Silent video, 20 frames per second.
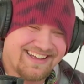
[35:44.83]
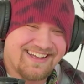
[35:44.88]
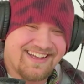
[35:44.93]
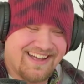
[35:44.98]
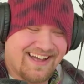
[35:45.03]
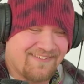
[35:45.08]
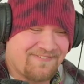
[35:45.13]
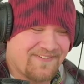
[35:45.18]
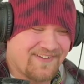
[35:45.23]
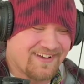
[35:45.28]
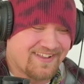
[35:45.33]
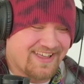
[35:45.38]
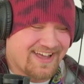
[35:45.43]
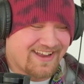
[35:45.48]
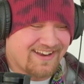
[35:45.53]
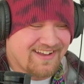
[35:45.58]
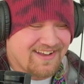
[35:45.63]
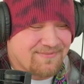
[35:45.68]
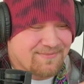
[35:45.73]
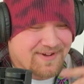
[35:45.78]
I feel that,
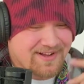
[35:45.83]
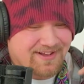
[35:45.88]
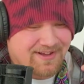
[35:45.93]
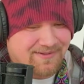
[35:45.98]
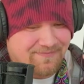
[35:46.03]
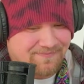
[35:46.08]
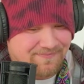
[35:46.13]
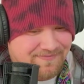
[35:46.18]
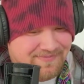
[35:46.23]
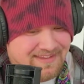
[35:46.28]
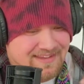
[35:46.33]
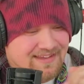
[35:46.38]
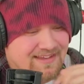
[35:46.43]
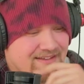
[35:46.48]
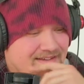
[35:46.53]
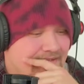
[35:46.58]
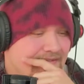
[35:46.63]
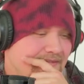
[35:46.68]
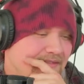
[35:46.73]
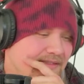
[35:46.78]
but
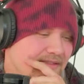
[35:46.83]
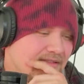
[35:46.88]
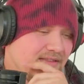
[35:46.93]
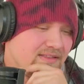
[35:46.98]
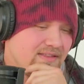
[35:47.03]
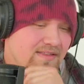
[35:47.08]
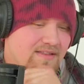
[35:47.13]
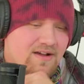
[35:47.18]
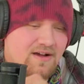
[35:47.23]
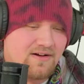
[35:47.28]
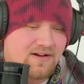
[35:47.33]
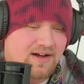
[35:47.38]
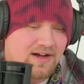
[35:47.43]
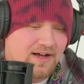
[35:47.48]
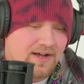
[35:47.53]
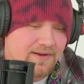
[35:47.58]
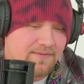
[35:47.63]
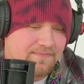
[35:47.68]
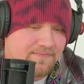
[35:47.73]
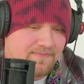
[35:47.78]

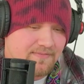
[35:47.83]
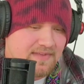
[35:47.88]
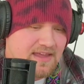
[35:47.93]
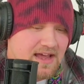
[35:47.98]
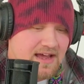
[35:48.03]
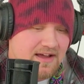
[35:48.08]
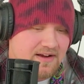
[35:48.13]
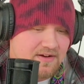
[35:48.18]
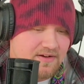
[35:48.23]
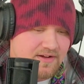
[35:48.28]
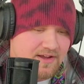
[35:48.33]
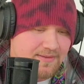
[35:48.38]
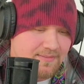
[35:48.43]
no, yeah, no, him